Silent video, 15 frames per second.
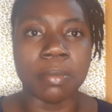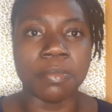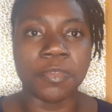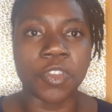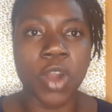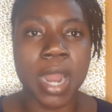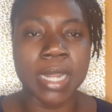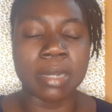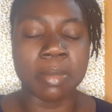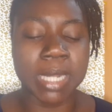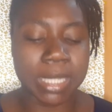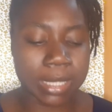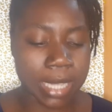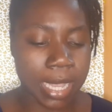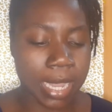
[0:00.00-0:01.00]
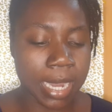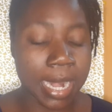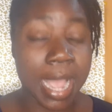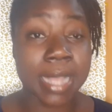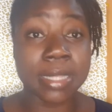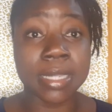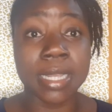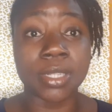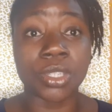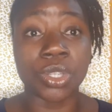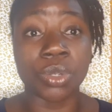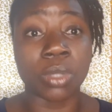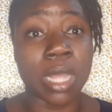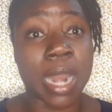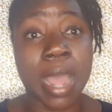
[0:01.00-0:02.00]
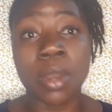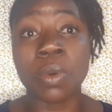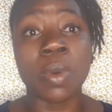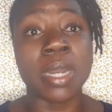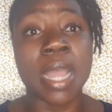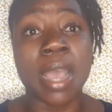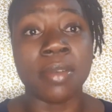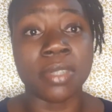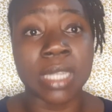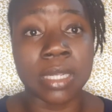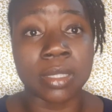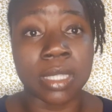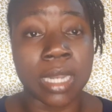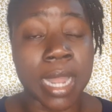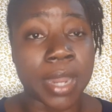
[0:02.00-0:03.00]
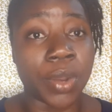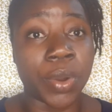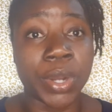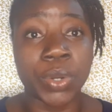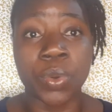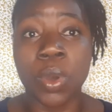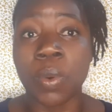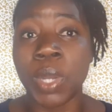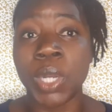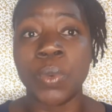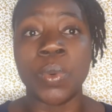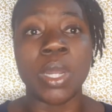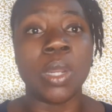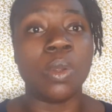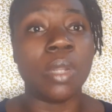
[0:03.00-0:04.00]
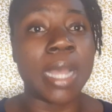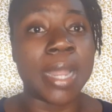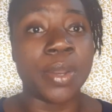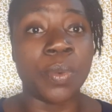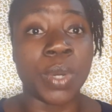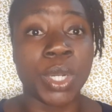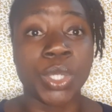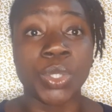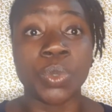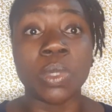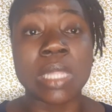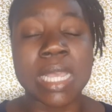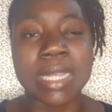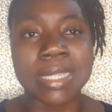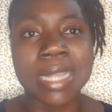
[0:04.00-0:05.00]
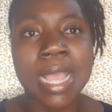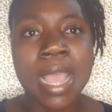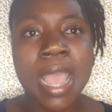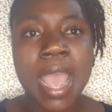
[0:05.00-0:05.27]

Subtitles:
for argument's sake, and I say to you that I don't want to have sex tonight, or I don't want to do this,